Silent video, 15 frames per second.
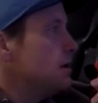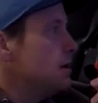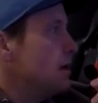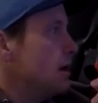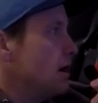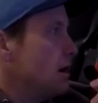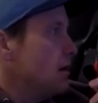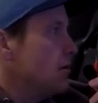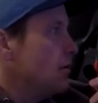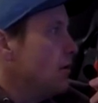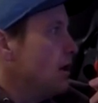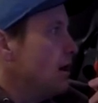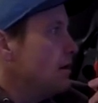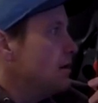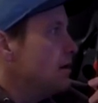
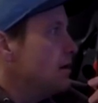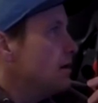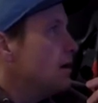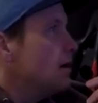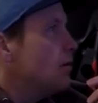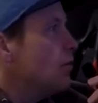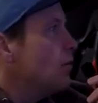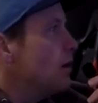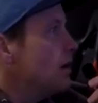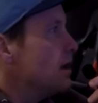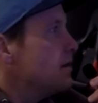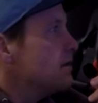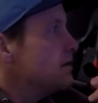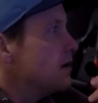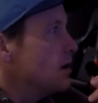Another
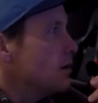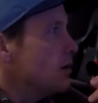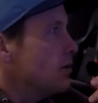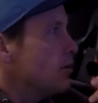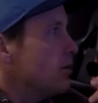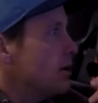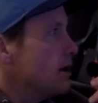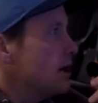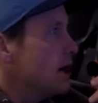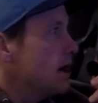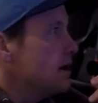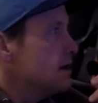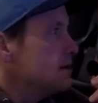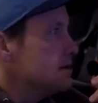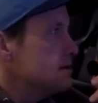thing I want to point
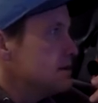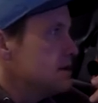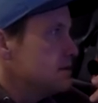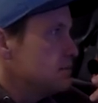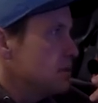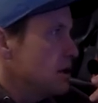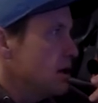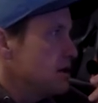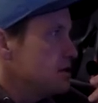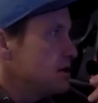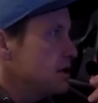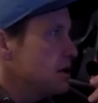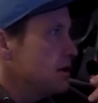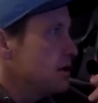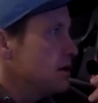out is this
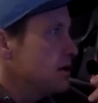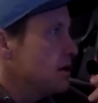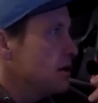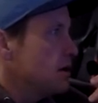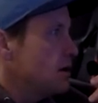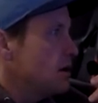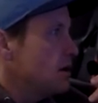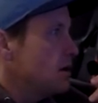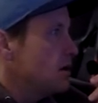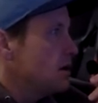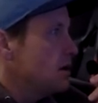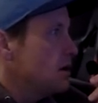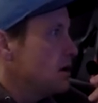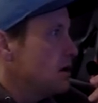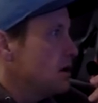blushing.
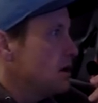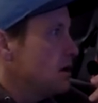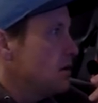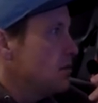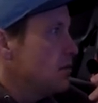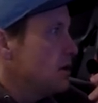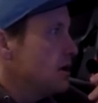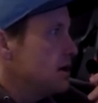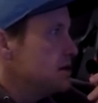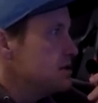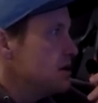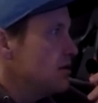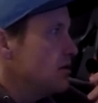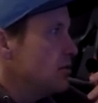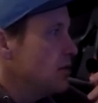Because
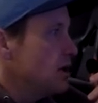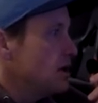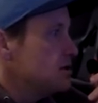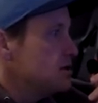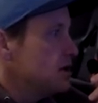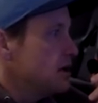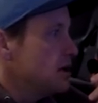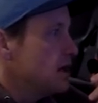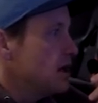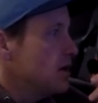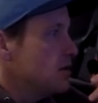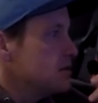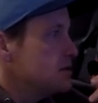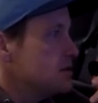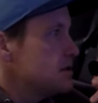you have the blushing, it
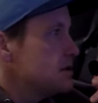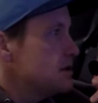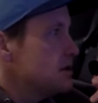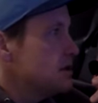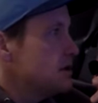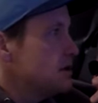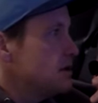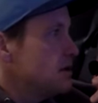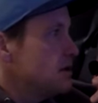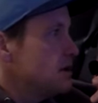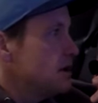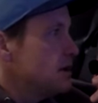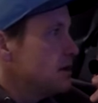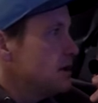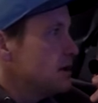helps,
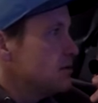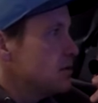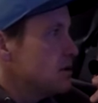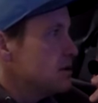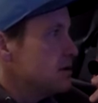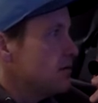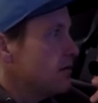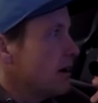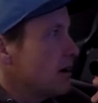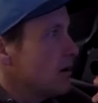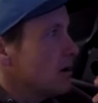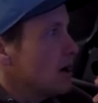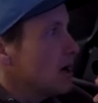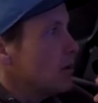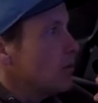I think, towards the final
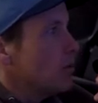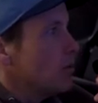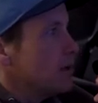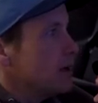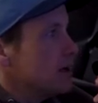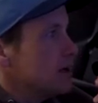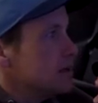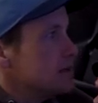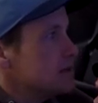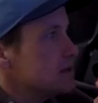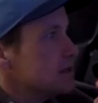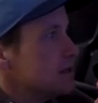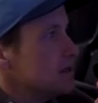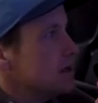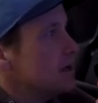combo because
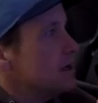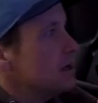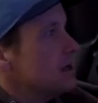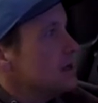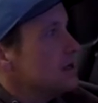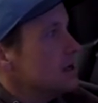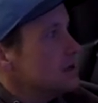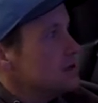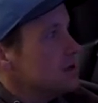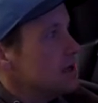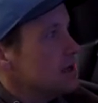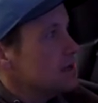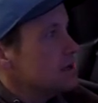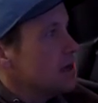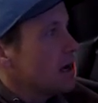it tells you
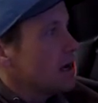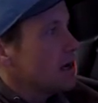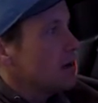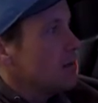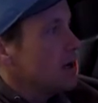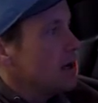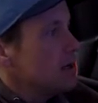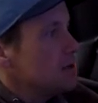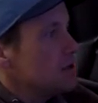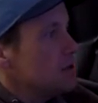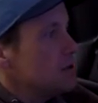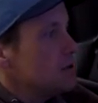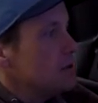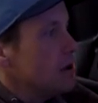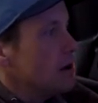that it's not going to make it
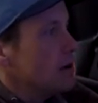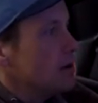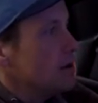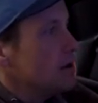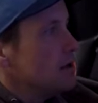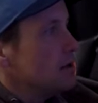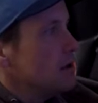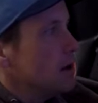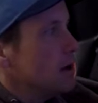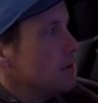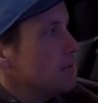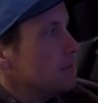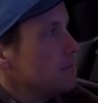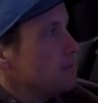too dark, you know?